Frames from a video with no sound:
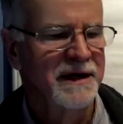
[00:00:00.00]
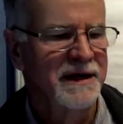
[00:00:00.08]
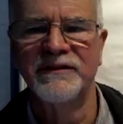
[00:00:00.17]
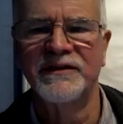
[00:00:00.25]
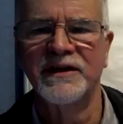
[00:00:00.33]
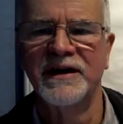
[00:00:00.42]

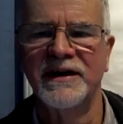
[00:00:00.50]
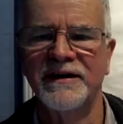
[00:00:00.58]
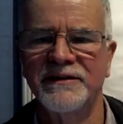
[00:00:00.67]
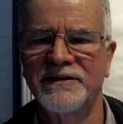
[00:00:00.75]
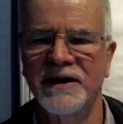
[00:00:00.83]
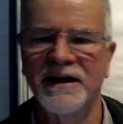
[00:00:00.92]
And
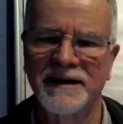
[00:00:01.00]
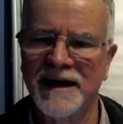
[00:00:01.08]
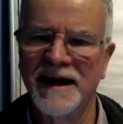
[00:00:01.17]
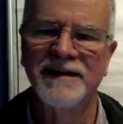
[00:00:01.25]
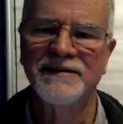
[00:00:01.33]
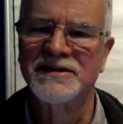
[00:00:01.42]
so
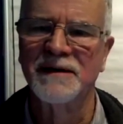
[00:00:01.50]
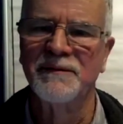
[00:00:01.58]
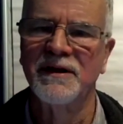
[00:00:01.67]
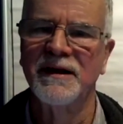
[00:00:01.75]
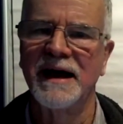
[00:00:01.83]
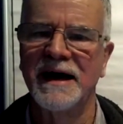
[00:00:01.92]
again,
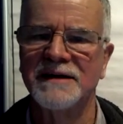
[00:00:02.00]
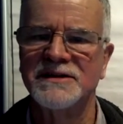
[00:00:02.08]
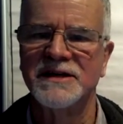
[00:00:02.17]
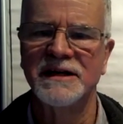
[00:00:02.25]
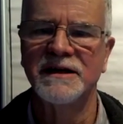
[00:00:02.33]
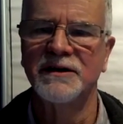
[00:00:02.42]
some of the
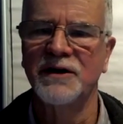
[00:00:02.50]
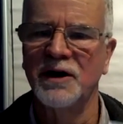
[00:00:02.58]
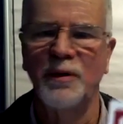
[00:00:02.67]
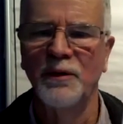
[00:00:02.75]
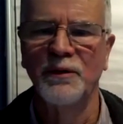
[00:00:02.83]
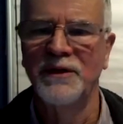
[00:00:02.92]
lads said, you got to
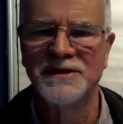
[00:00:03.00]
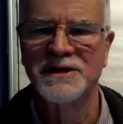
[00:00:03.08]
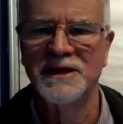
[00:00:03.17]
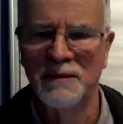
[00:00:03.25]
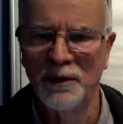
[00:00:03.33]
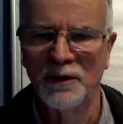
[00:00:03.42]
pull this
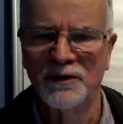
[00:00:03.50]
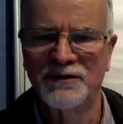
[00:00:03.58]
in a book.